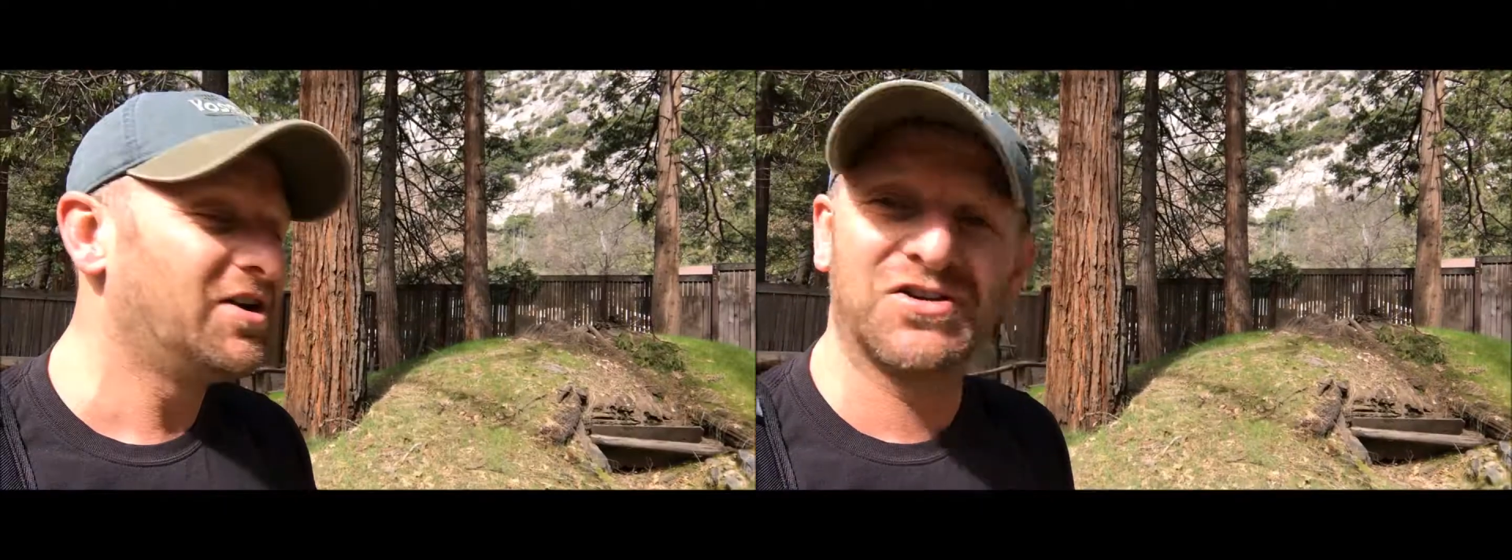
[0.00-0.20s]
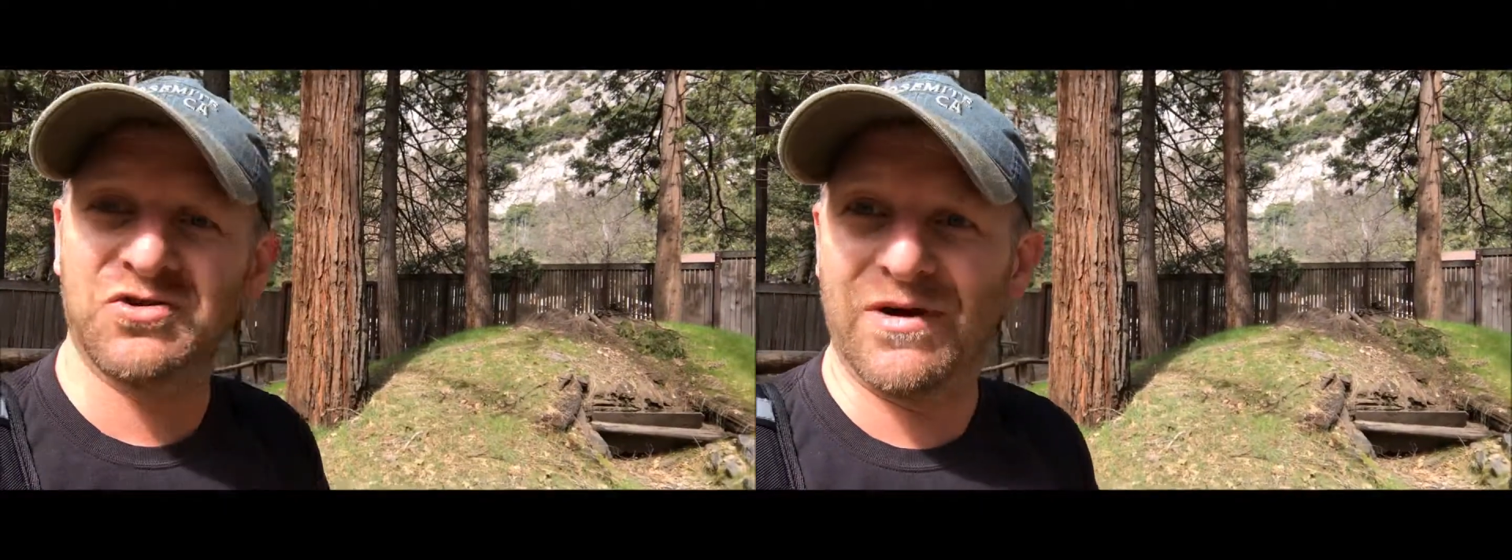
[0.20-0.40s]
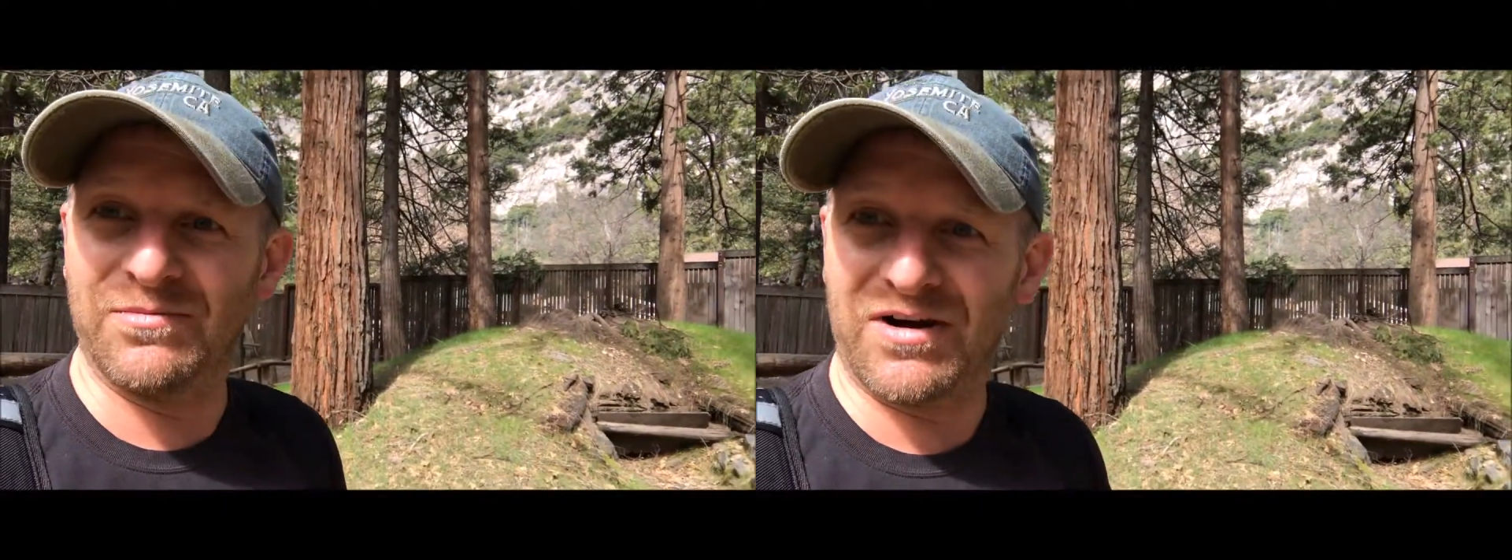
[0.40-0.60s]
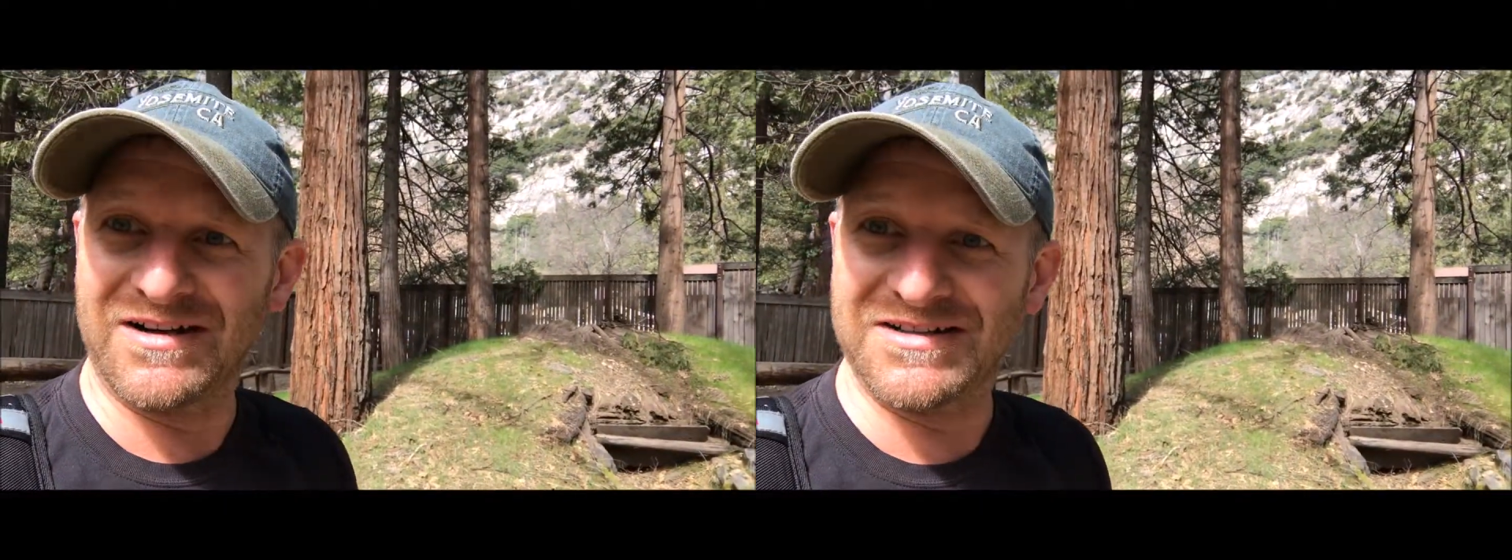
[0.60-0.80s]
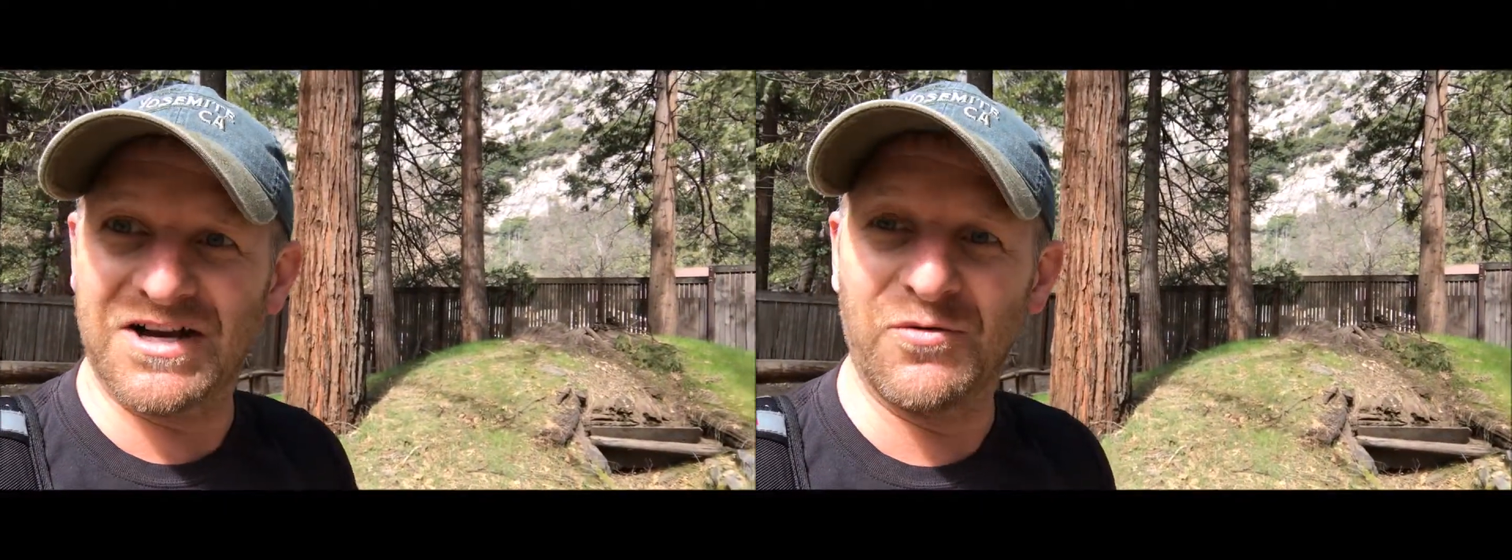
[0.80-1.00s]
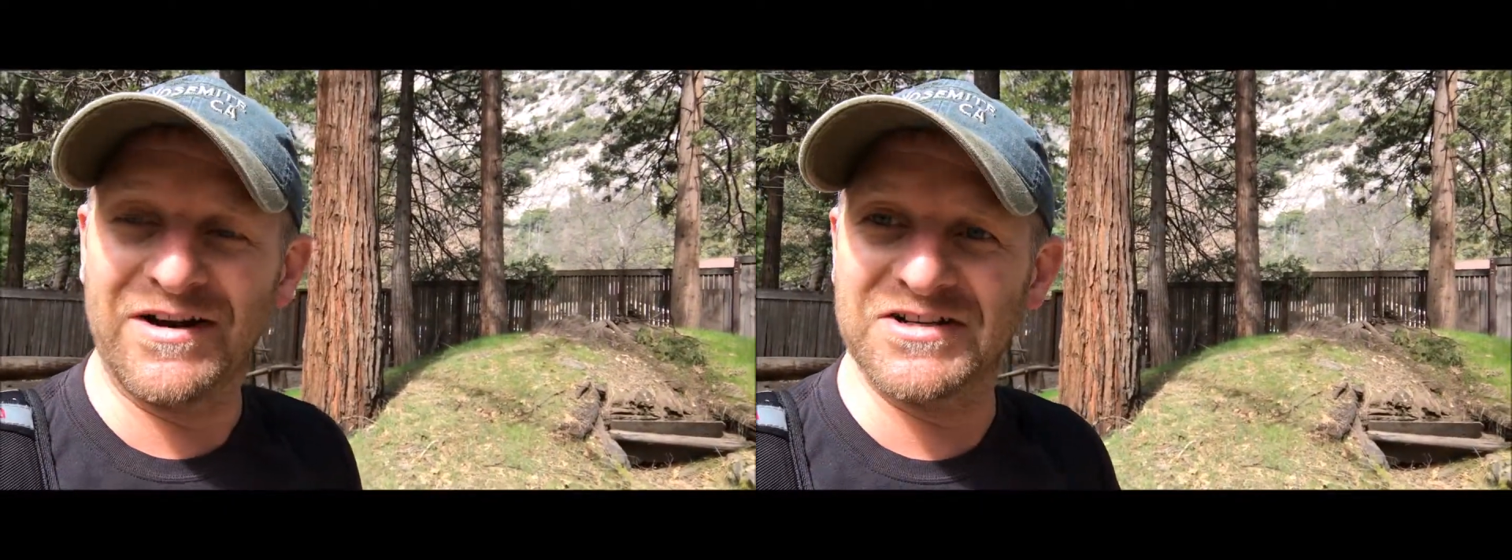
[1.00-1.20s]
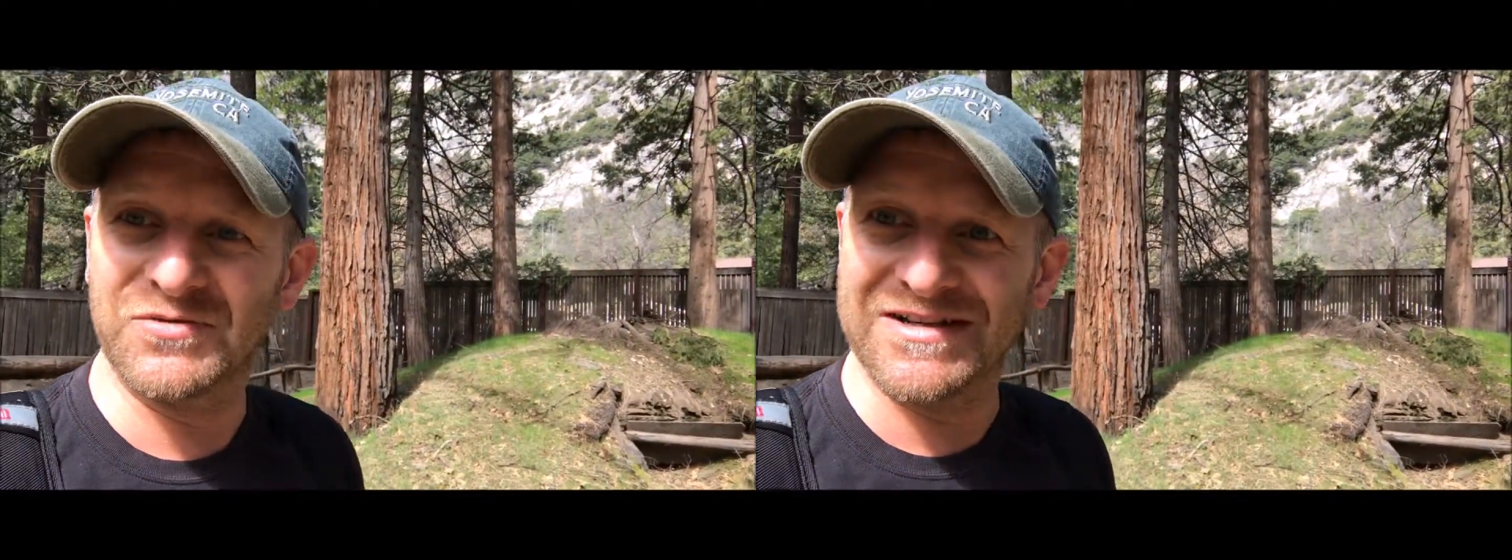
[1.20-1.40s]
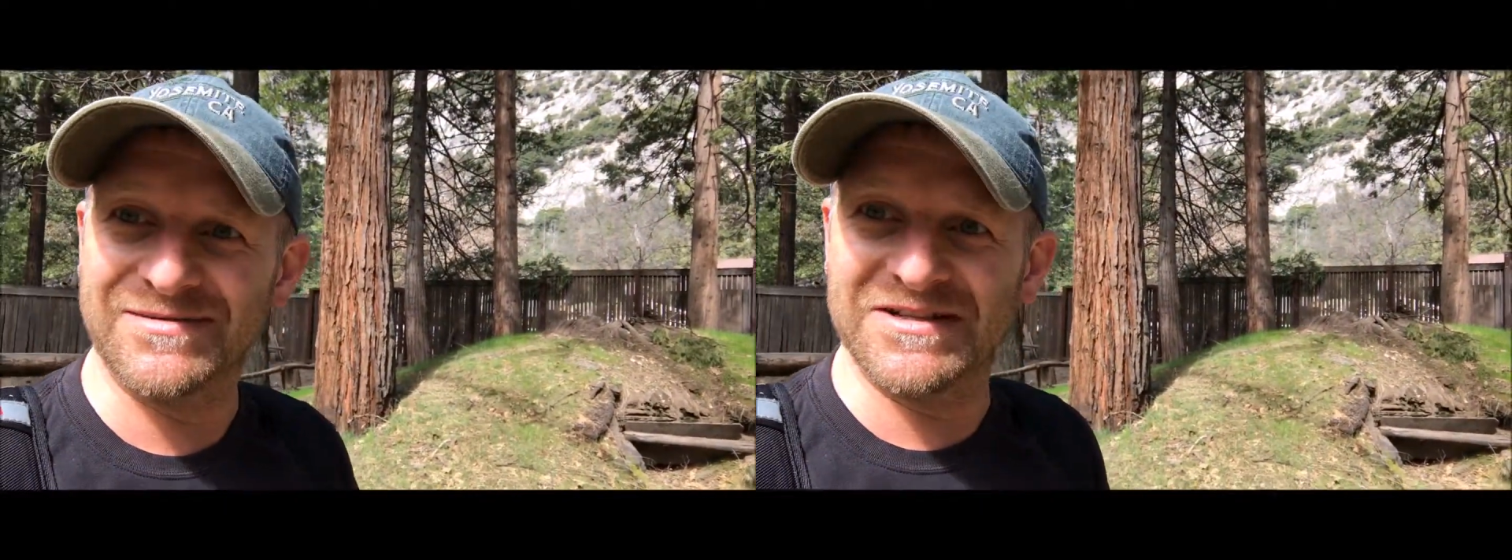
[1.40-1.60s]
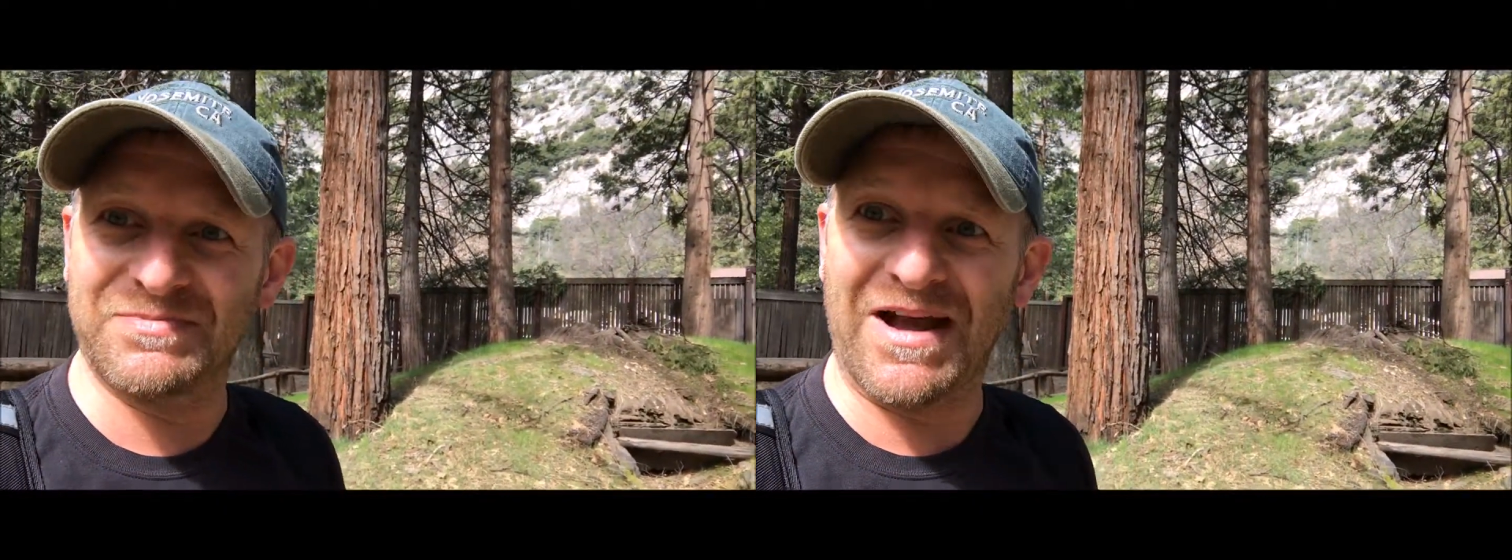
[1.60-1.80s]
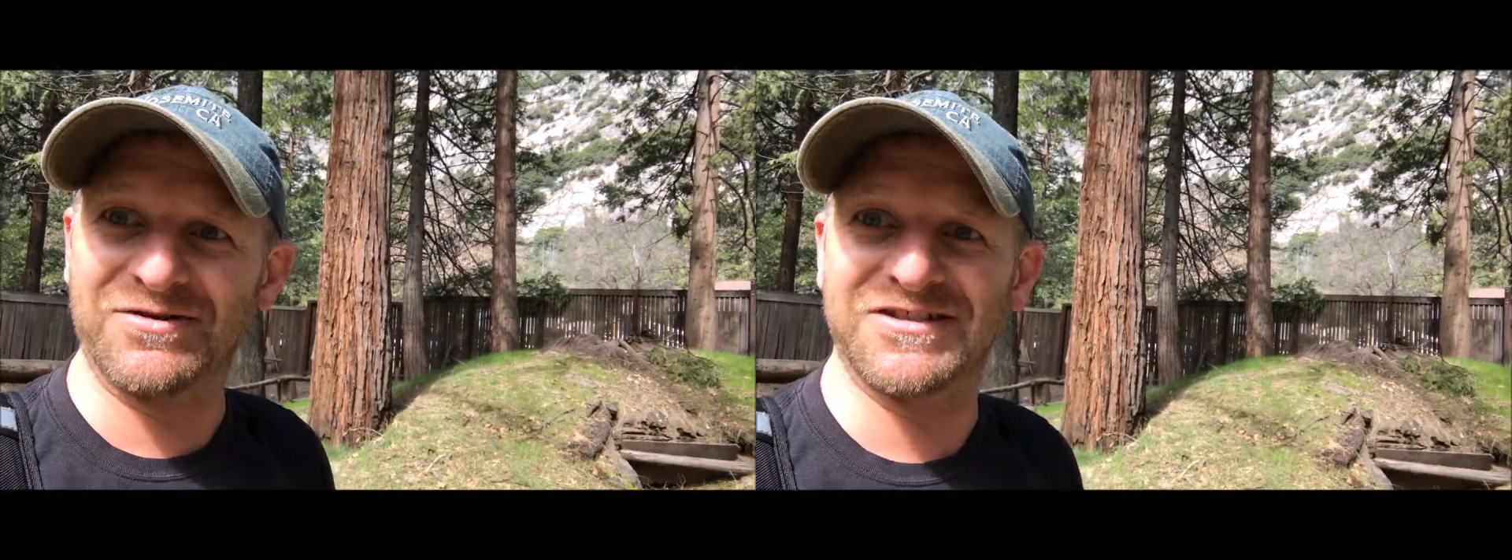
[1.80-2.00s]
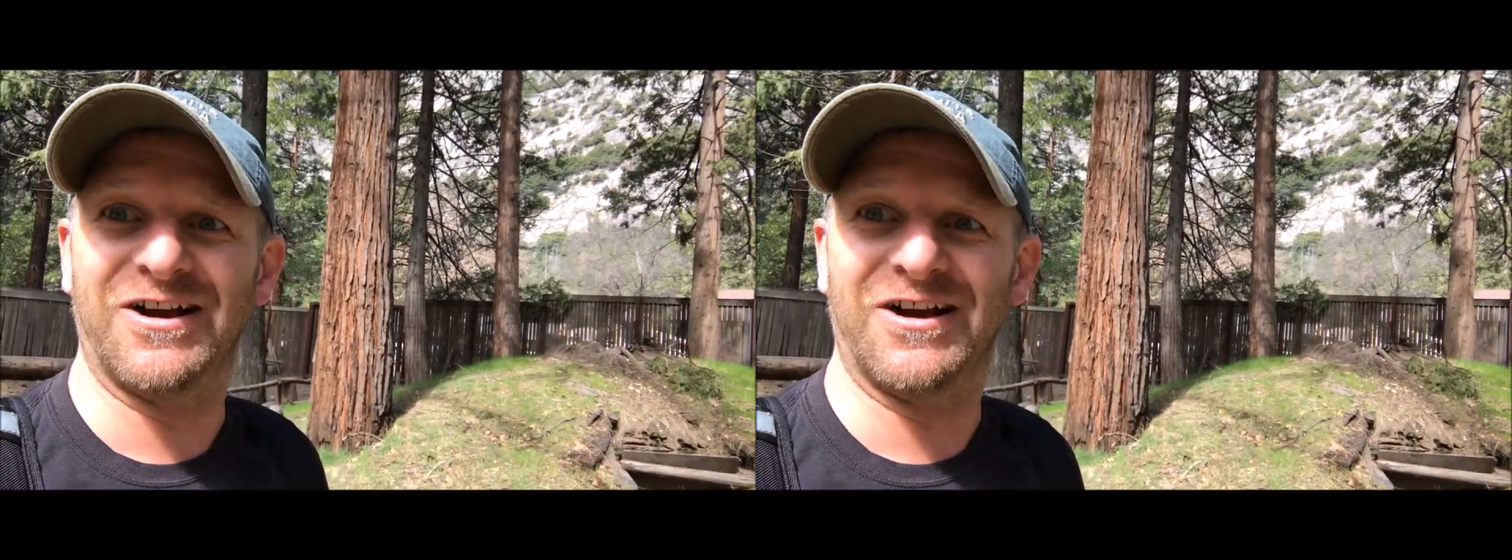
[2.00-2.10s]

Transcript: sweat box to go in and sweat some of these pounds